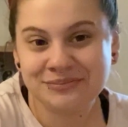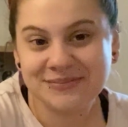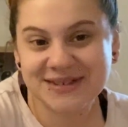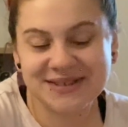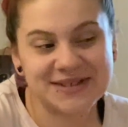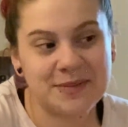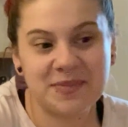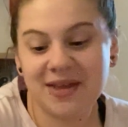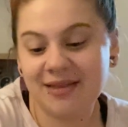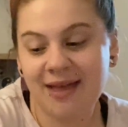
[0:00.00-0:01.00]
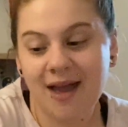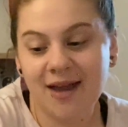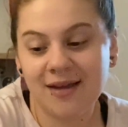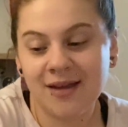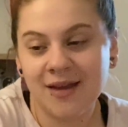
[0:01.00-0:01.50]
This is something
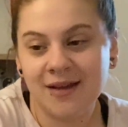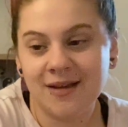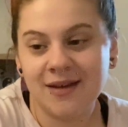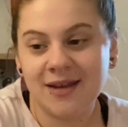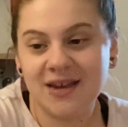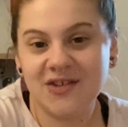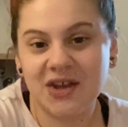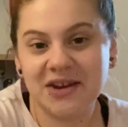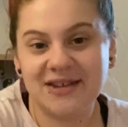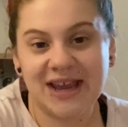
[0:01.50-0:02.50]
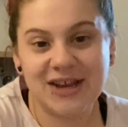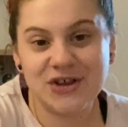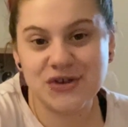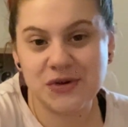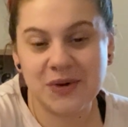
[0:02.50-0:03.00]
that is going to
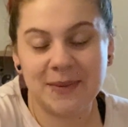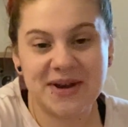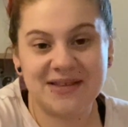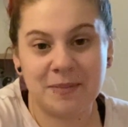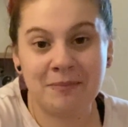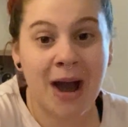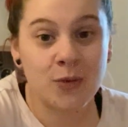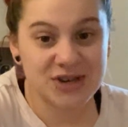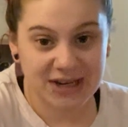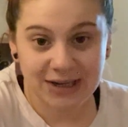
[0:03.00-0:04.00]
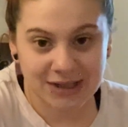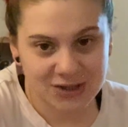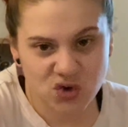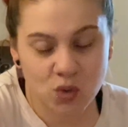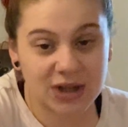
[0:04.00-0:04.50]
take you, I mean, it's a mountain.
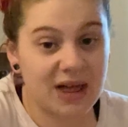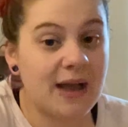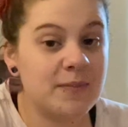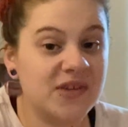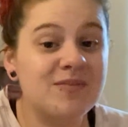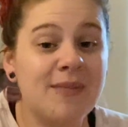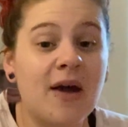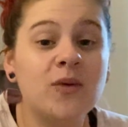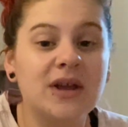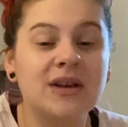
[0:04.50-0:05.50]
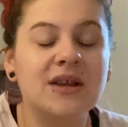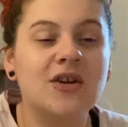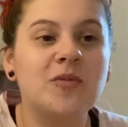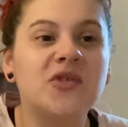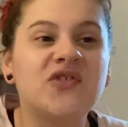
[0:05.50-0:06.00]
To climb this mountain, it
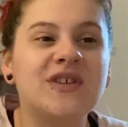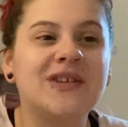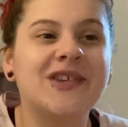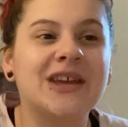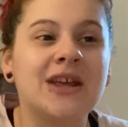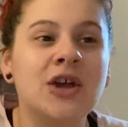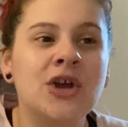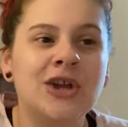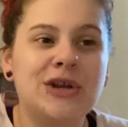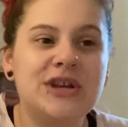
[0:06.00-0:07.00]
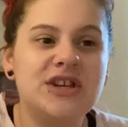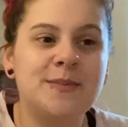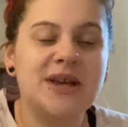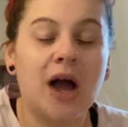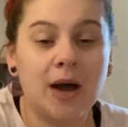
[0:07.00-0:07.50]
almost feels like you need to
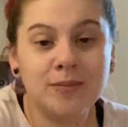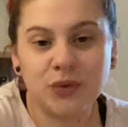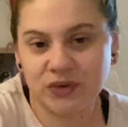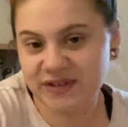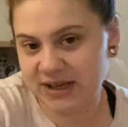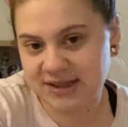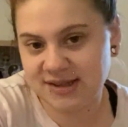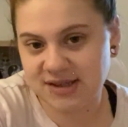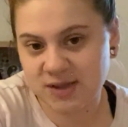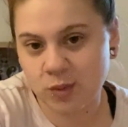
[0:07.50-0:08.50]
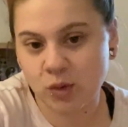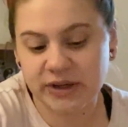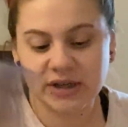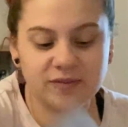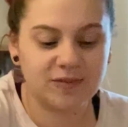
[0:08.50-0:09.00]
be humbled to get to this
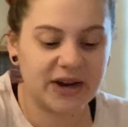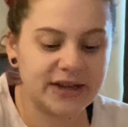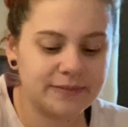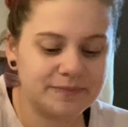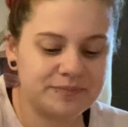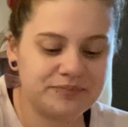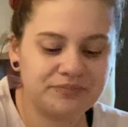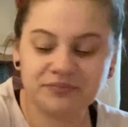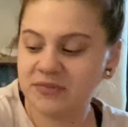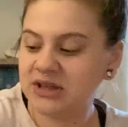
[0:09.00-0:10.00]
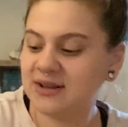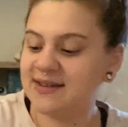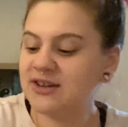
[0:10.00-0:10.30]
point, right? Let's